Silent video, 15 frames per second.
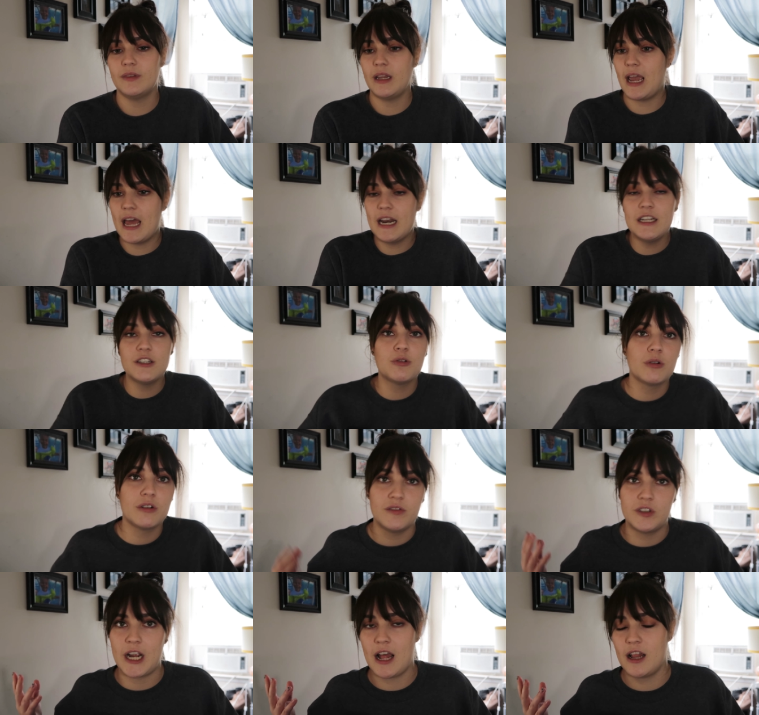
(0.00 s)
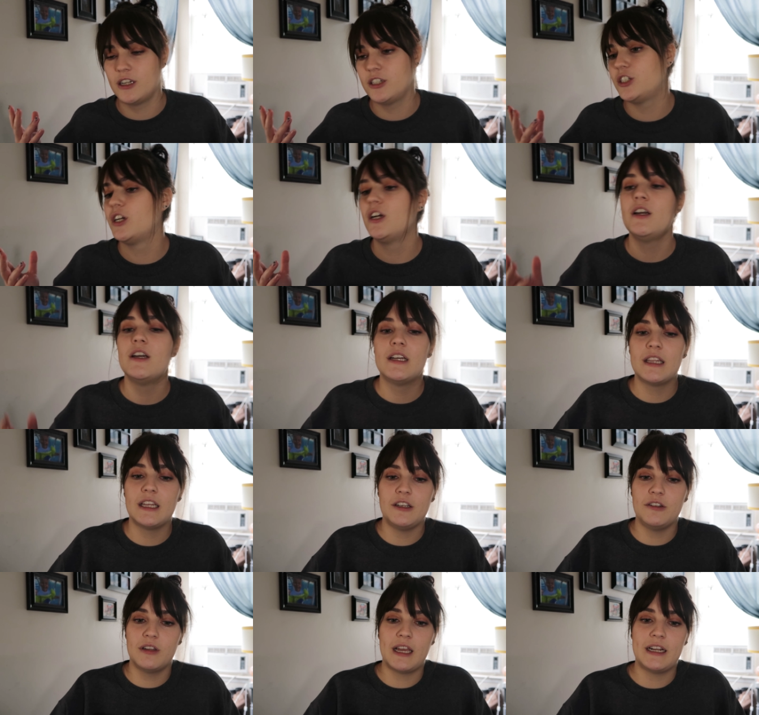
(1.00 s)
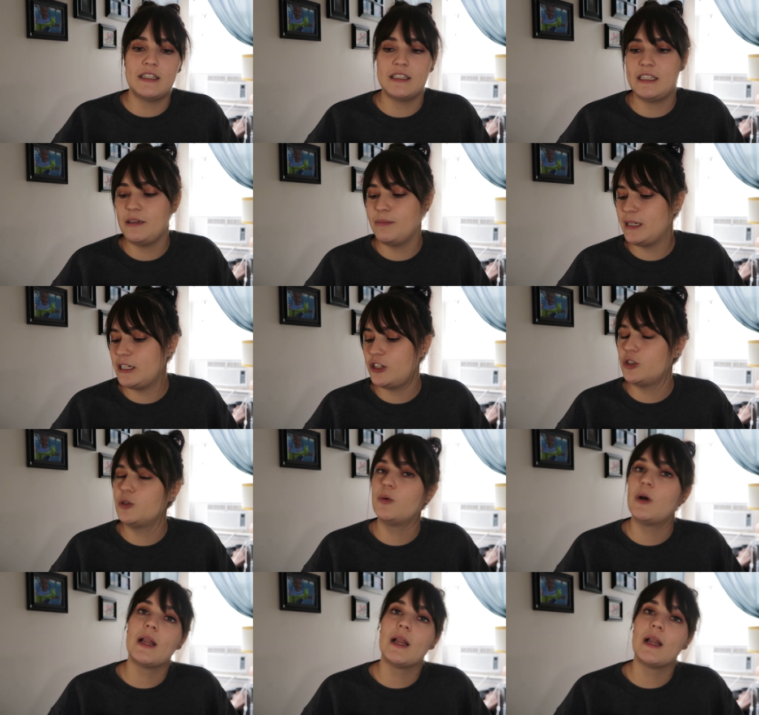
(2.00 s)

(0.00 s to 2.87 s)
any sort of challenge that you'd like to see me do,